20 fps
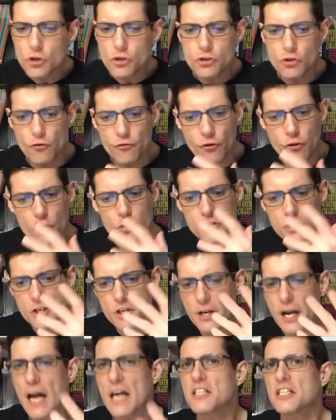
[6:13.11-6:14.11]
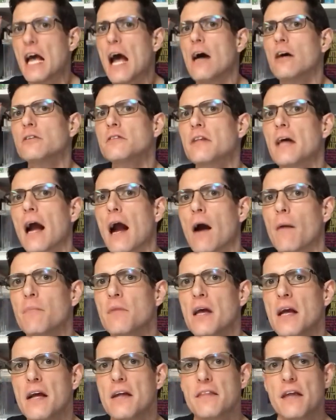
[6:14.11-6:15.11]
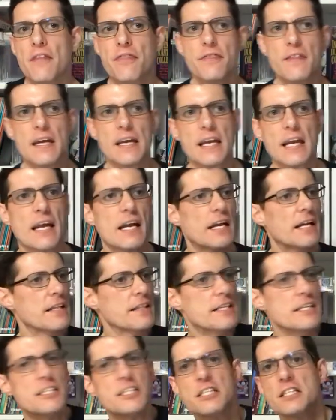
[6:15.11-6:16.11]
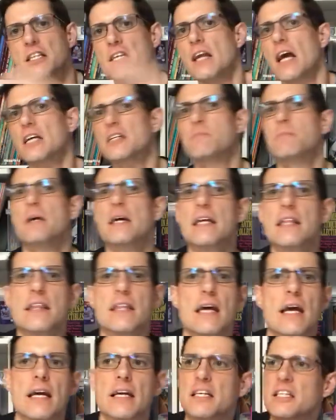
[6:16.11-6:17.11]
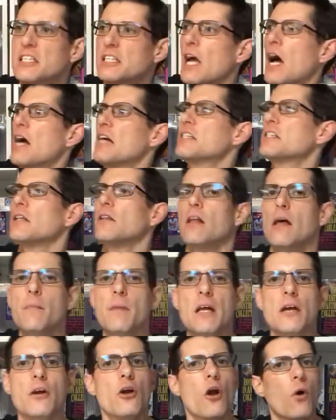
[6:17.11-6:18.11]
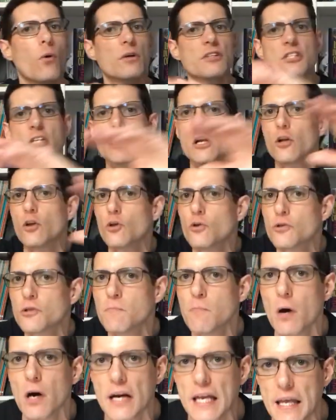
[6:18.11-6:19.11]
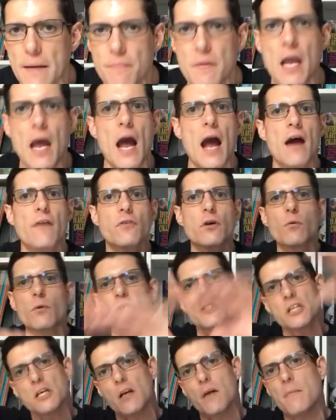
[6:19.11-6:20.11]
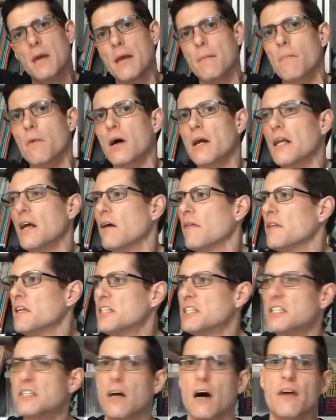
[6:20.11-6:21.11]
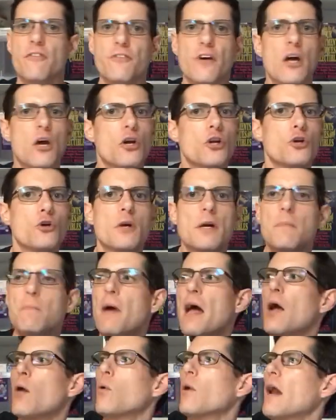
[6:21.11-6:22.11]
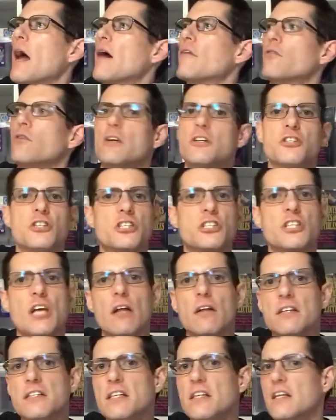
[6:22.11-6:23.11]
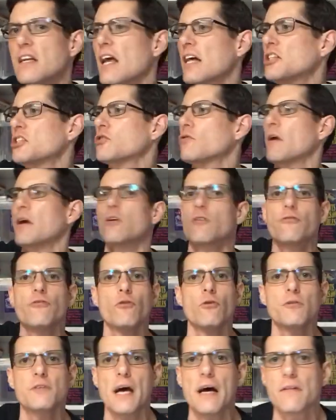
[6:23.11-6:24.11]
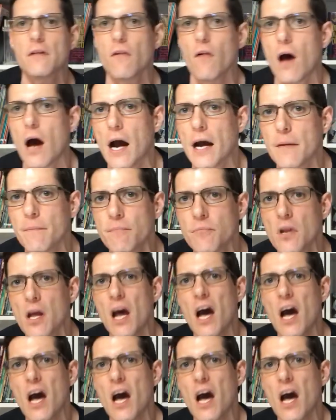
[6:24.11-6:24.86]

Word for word: So for those of you guys out there that think this is the next big thing. Sky's the limit. No one's going to lose money. Everyone's going to make money on this stuff. You can pay whatever and just sell it to the next greater fool down the line.